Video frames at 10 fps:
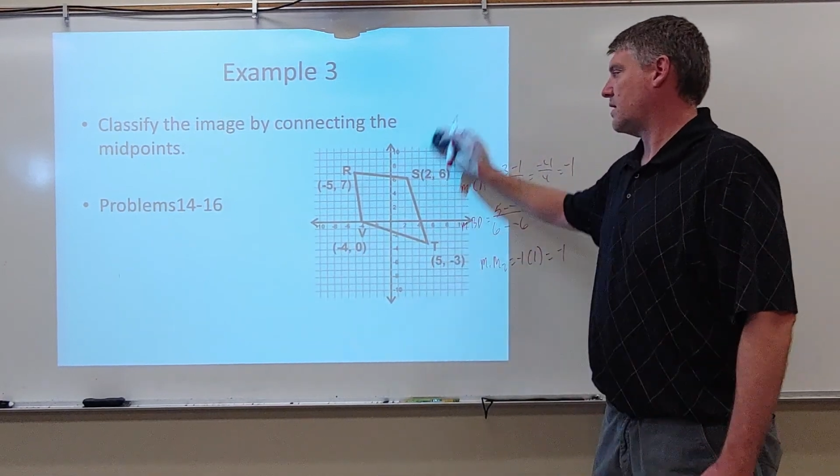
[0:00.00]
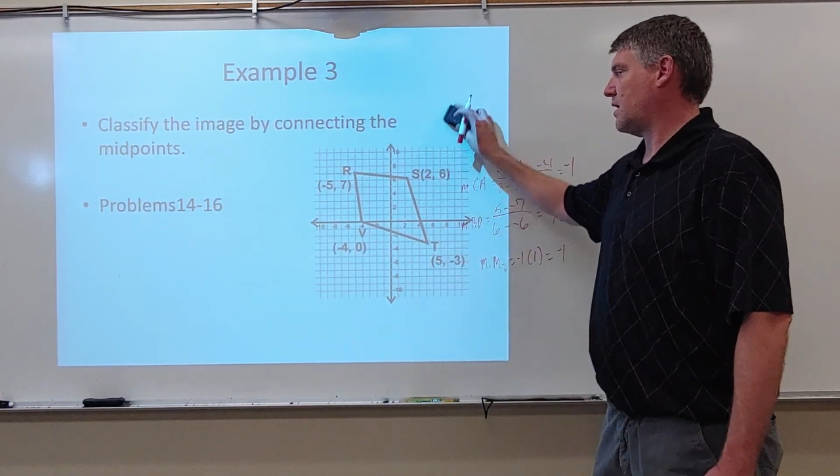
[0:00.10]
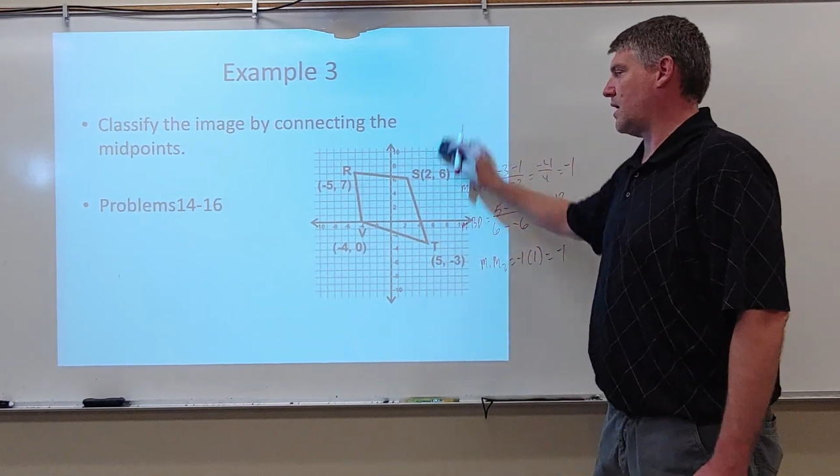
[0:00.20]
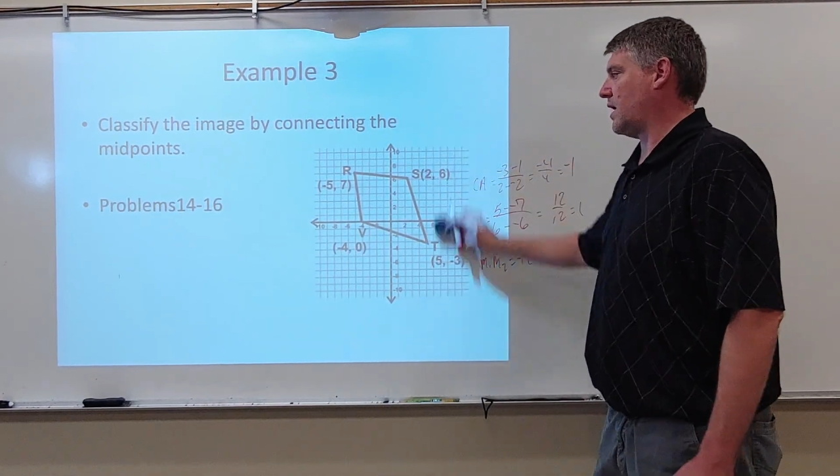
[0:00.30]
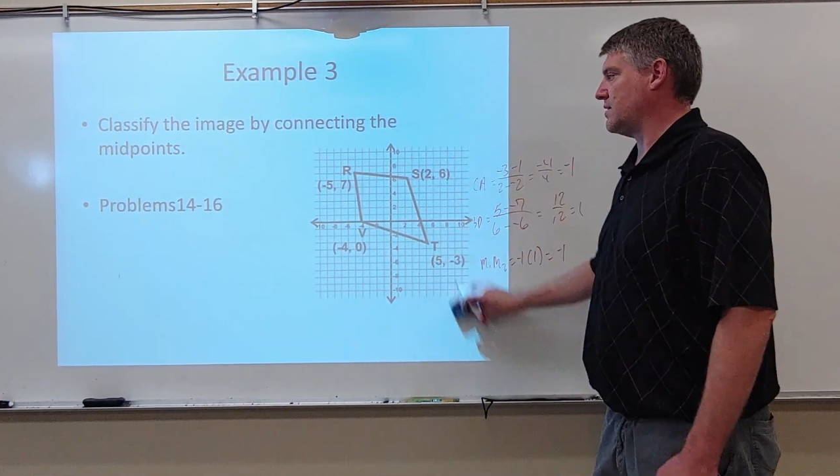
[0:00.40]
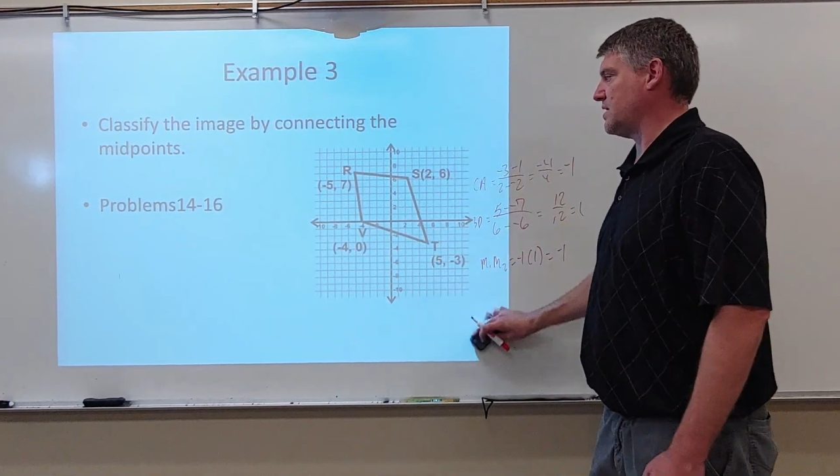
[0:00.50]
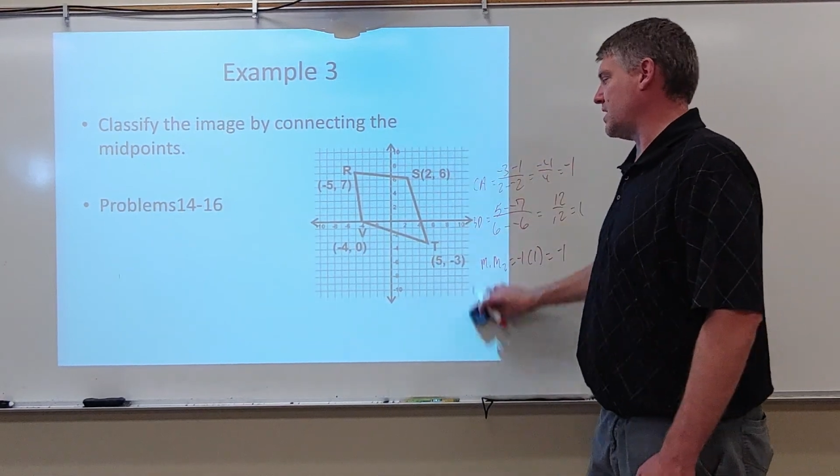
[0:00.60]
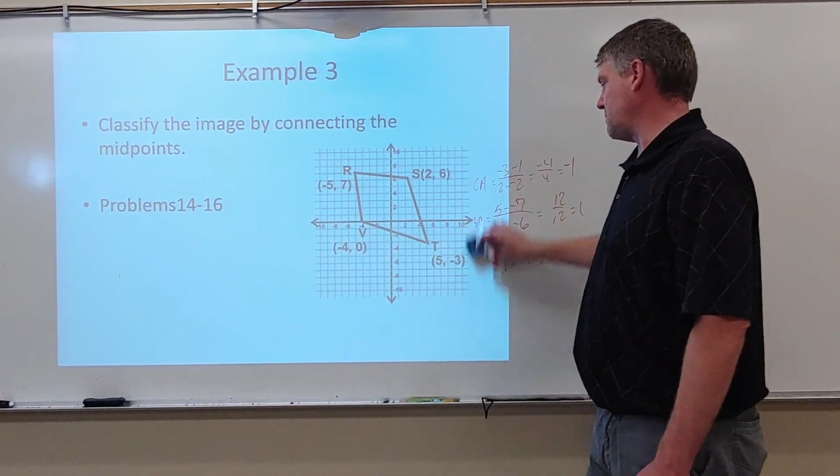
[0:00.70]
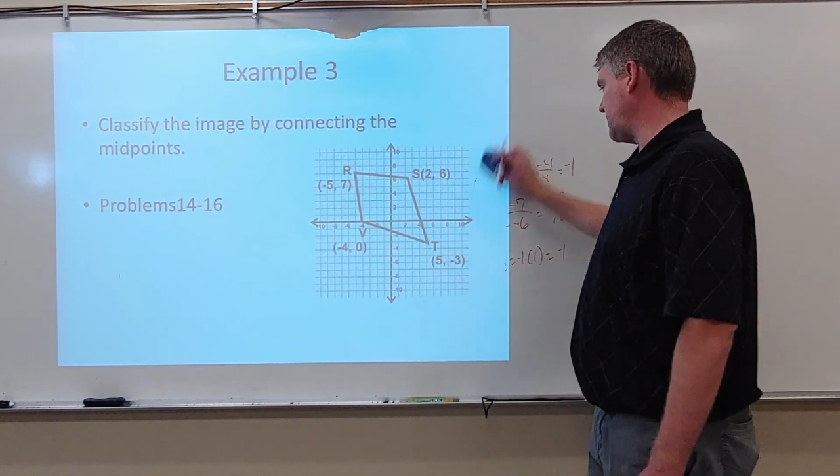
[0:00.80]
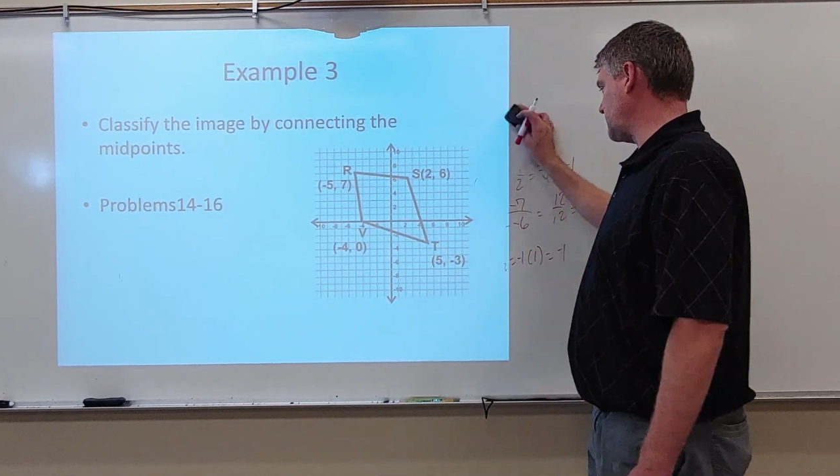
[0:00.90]
the
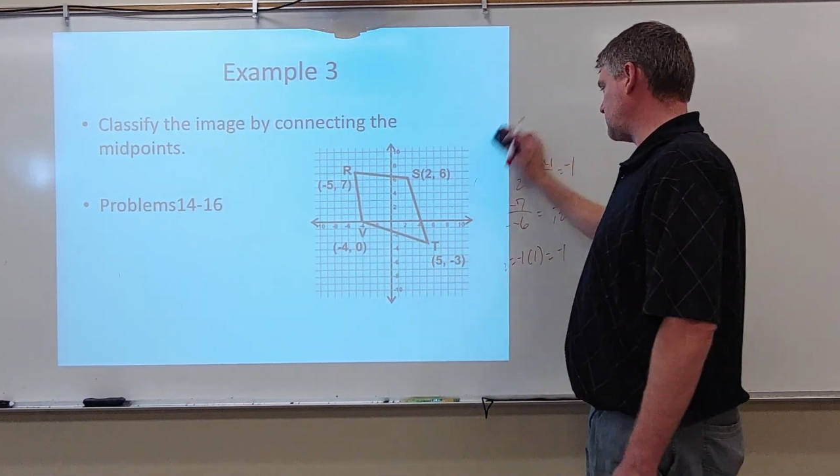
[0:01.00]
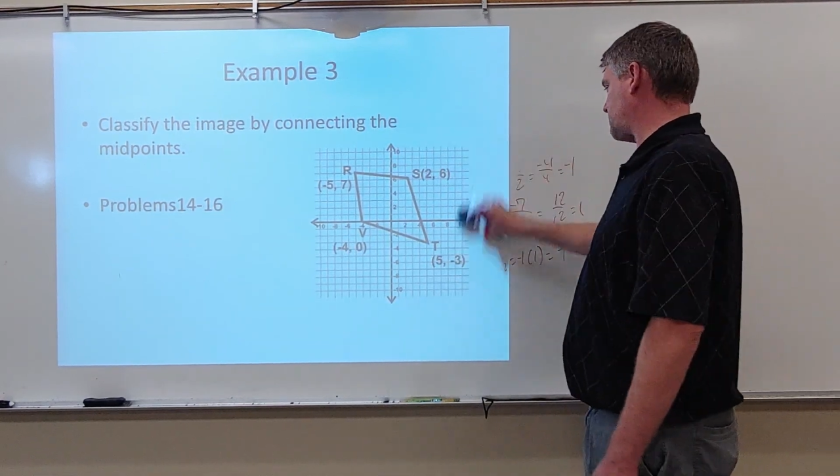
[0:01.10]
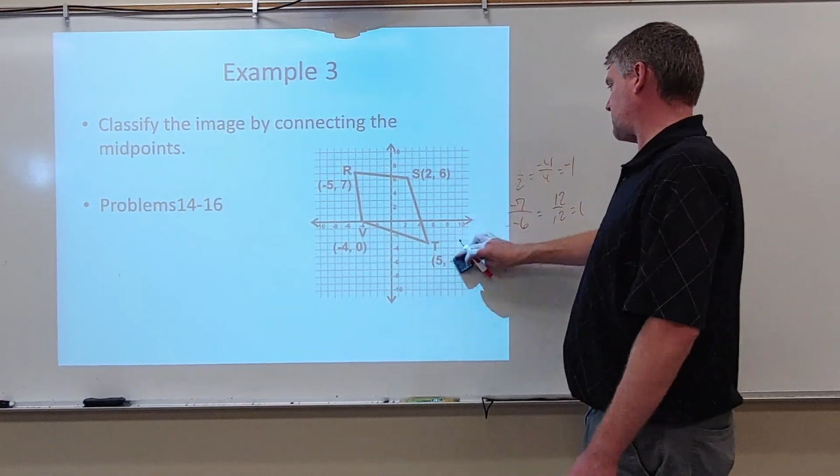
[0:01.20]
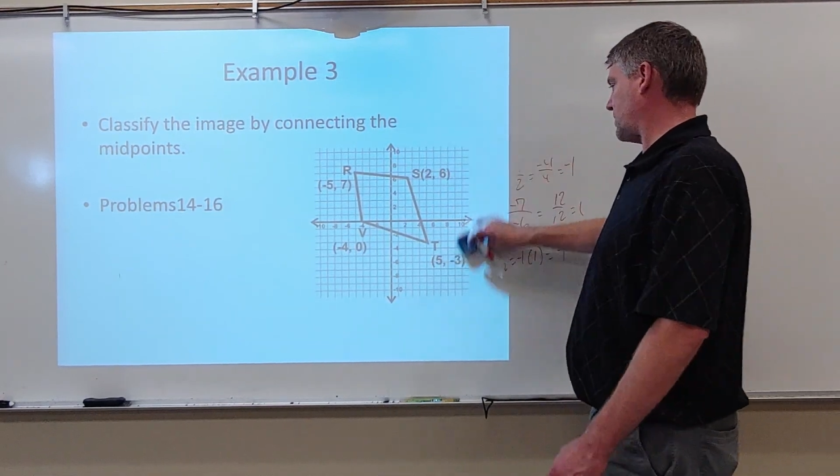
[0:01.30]
image